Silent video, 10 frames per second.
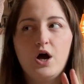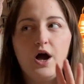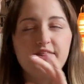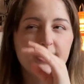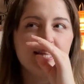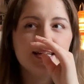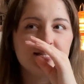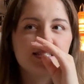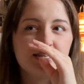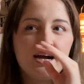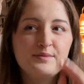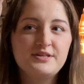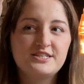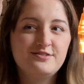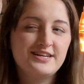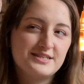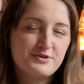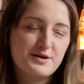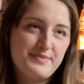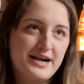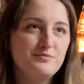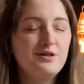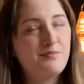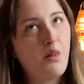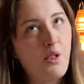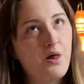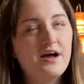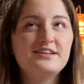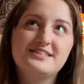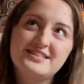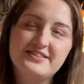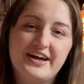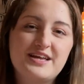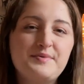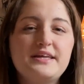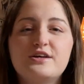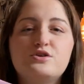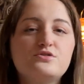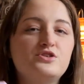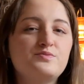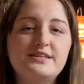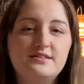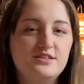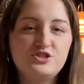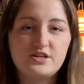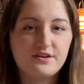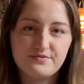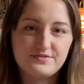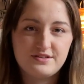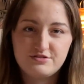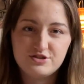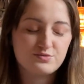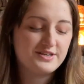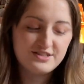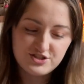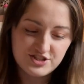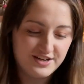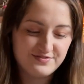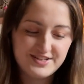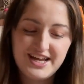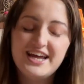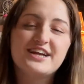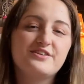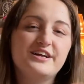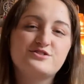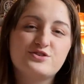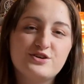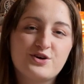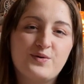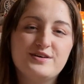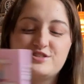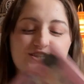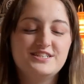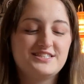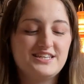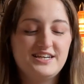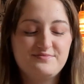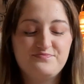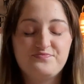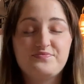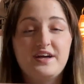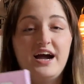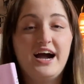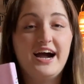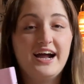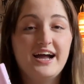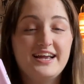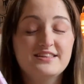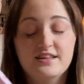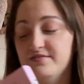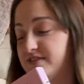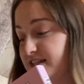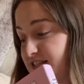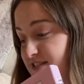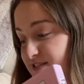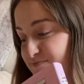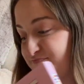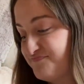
"I think I like this guy, but like, do you think we're compatible and blah, blah, blah, and does he like me?" Like, girl, just read The Shift. Just read The Shift. It'll answer all your questions. Like, I loved this.